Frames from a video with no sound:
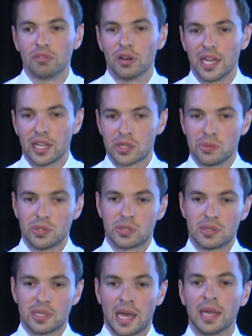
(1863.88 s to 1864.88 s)
Financial, which
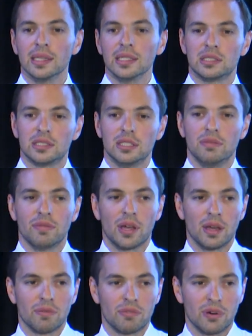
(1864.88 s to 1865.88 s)
is an unlisted
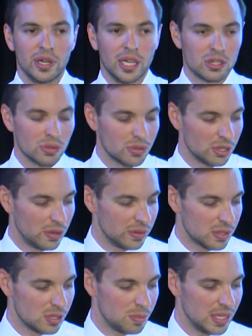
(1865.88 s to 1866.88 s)
financial
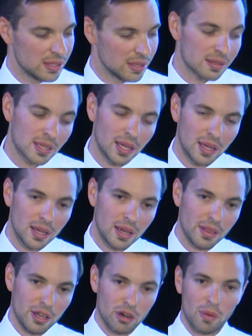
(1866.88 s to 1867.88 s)
services business.
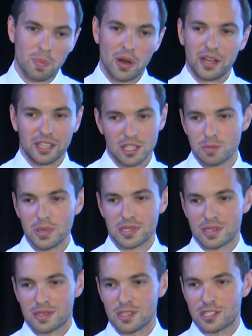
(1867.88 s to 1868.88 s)
They're not buying these
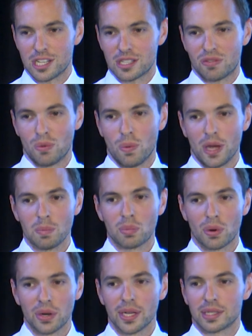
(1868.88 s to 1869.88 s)
businesses just for one
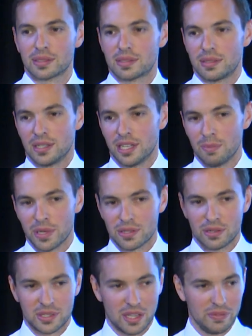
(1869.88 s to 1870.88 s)
product. As
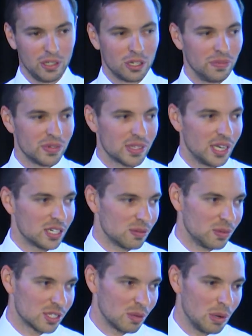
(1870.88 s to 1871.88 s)
I was having a
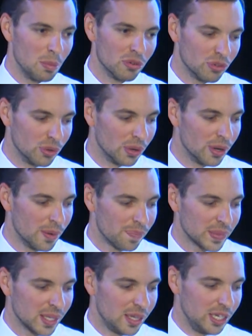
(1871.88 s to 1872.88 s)
conversation with someone before,
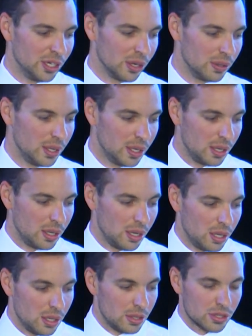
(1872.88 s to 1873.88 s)

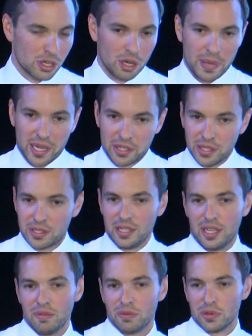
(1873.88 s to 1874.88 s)
ScotPac just
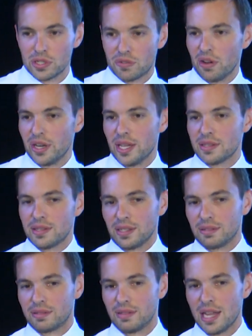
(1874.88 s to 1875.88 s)
did invoice
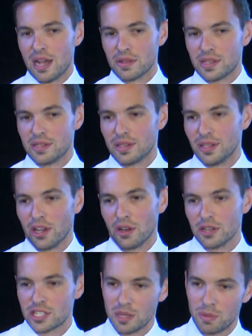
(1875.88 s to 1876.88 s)
financing. Now it's under the
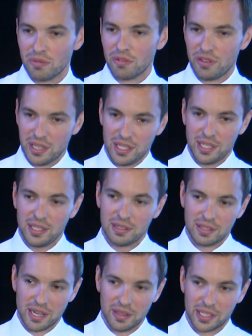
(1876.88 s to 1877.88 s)
ownership of Affinity.
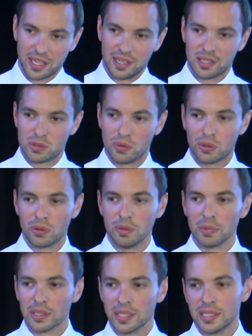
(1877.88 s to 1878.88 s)
Now they're getting into
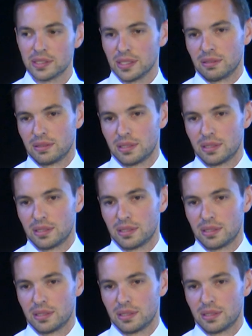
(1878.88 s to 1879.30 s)
equipment leasing.